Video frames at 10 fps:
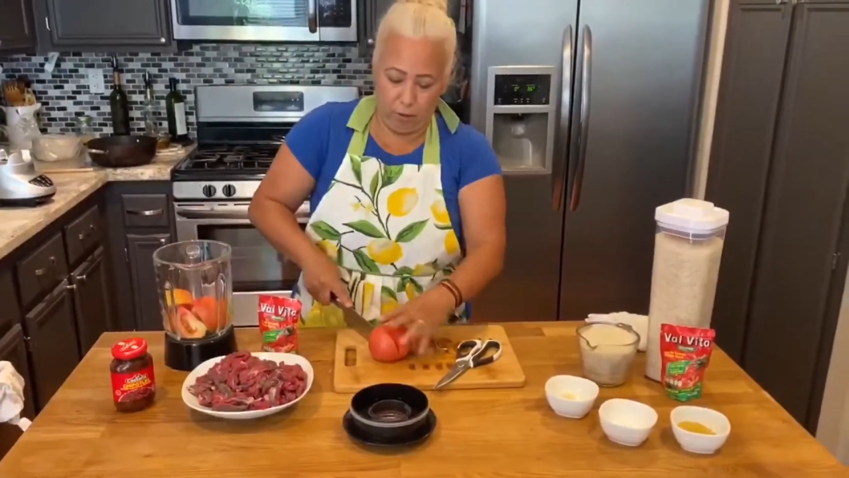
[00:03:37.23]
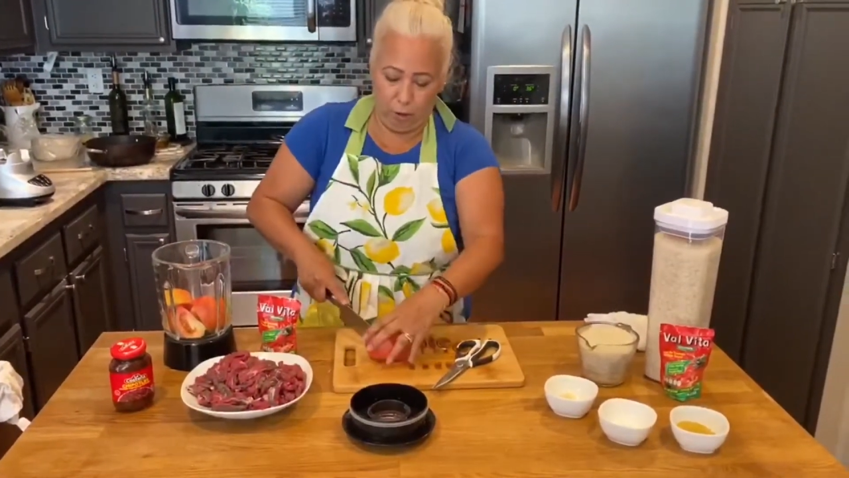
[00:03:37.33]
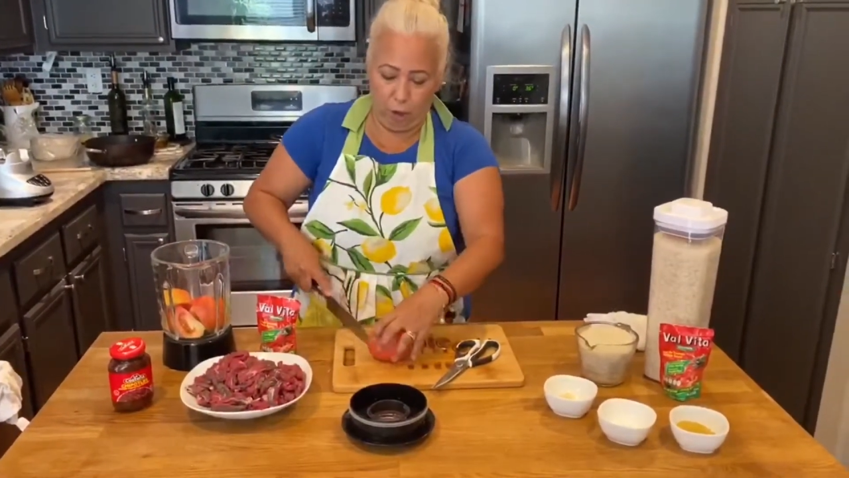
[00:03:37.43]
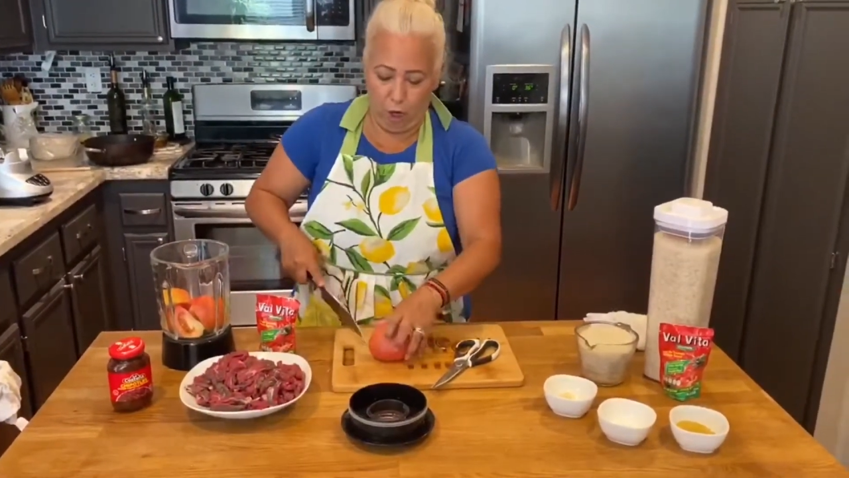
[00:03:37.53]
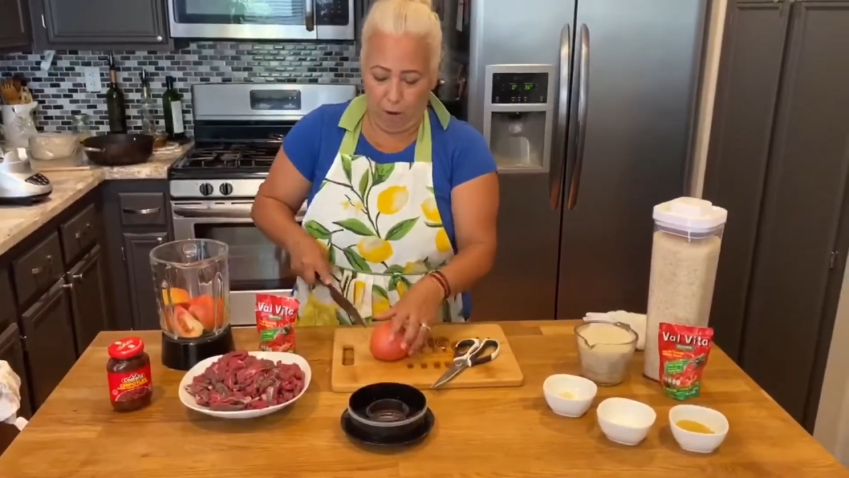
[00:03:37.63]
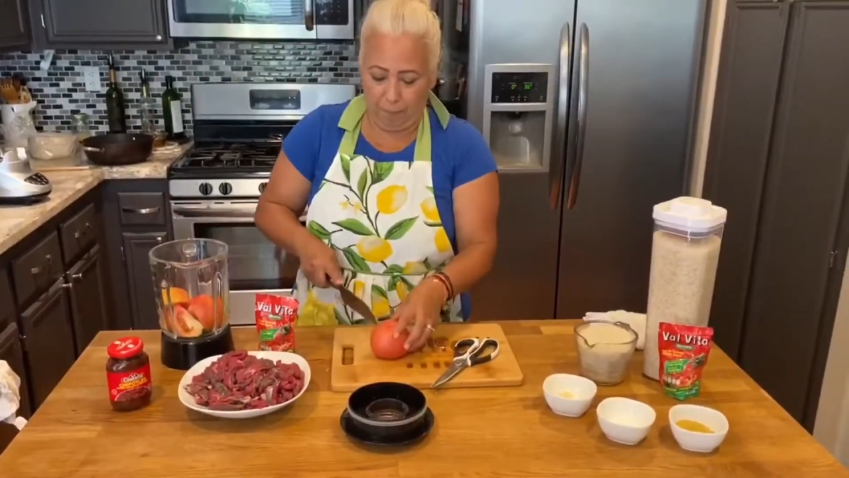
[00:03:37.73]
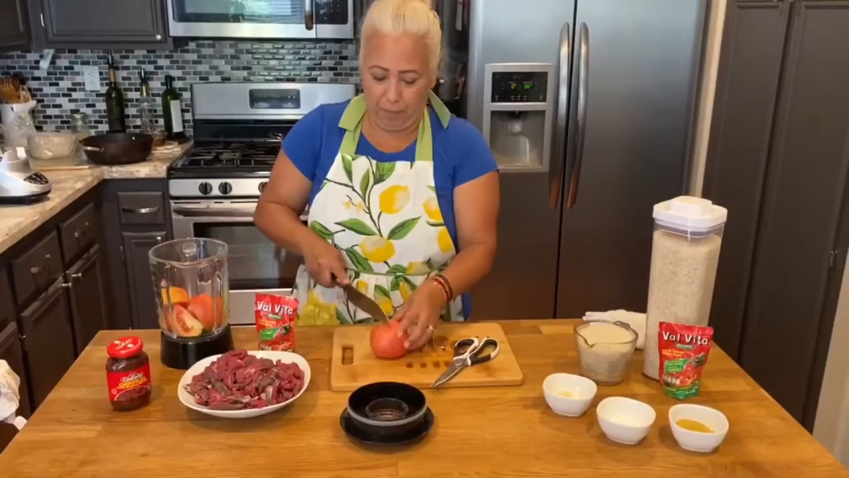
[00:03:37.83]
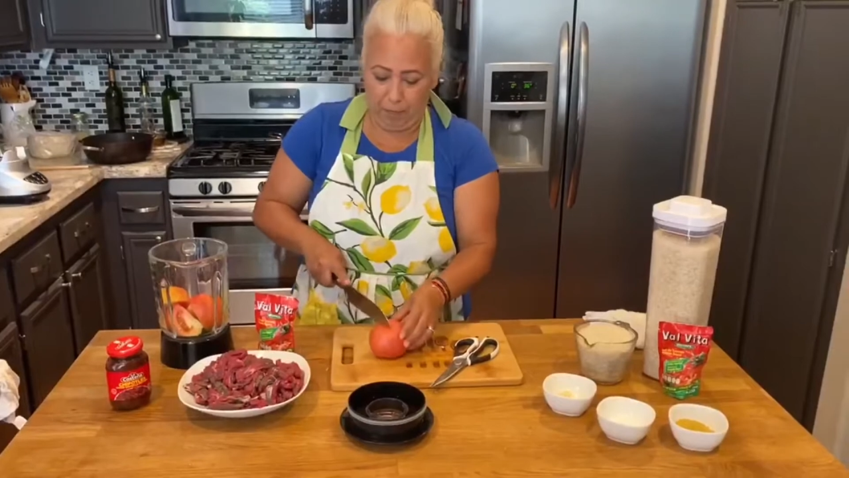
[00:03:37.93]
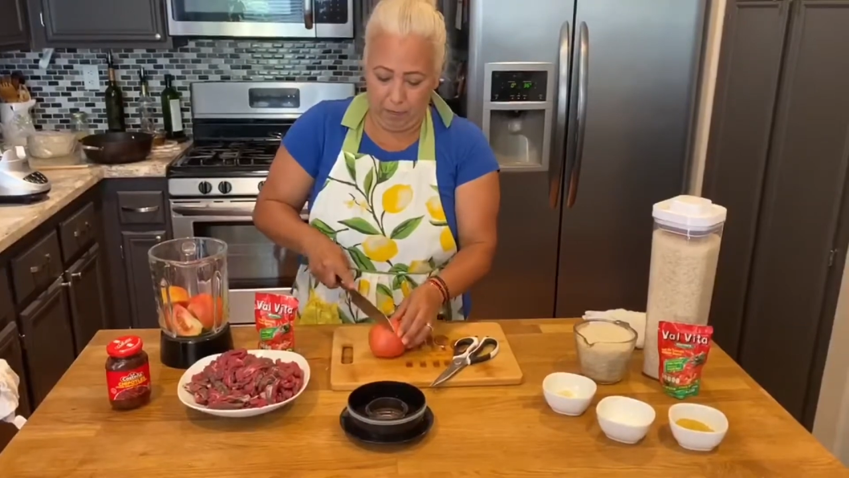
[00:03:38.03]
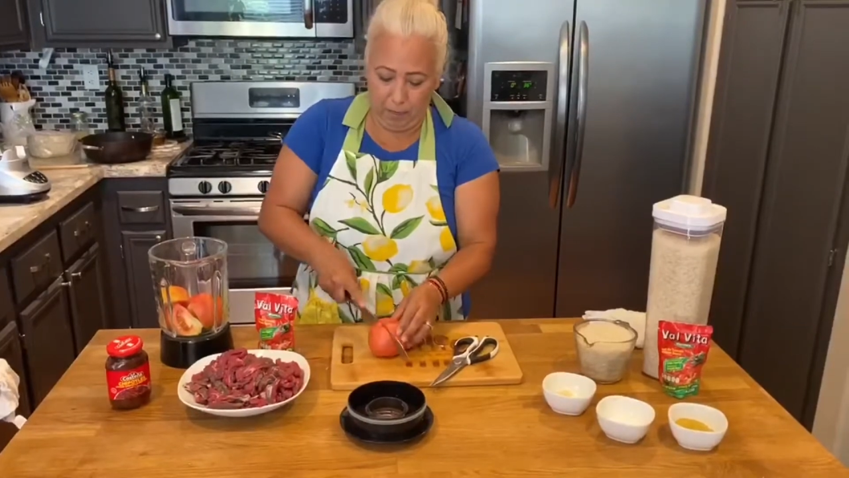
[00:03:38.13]
chop
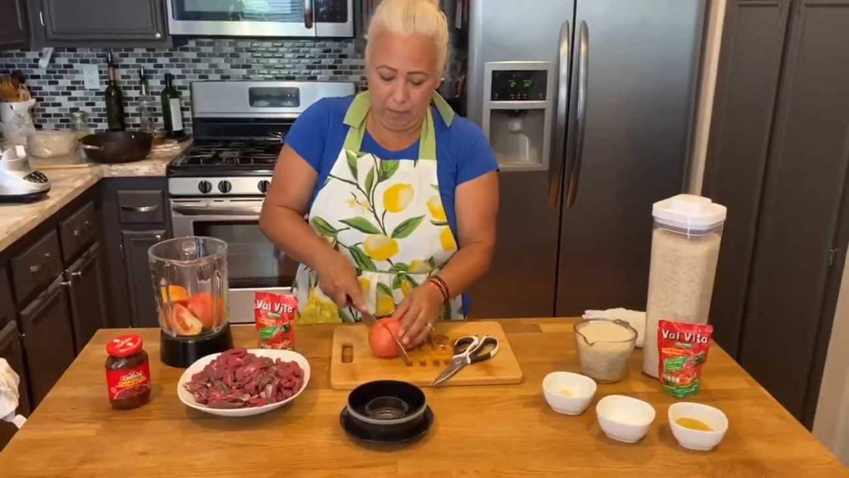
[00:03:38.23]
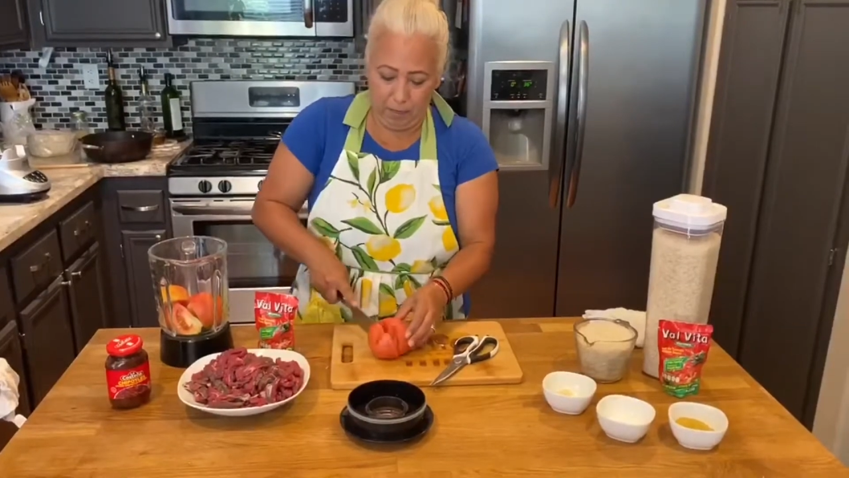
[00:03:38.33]
there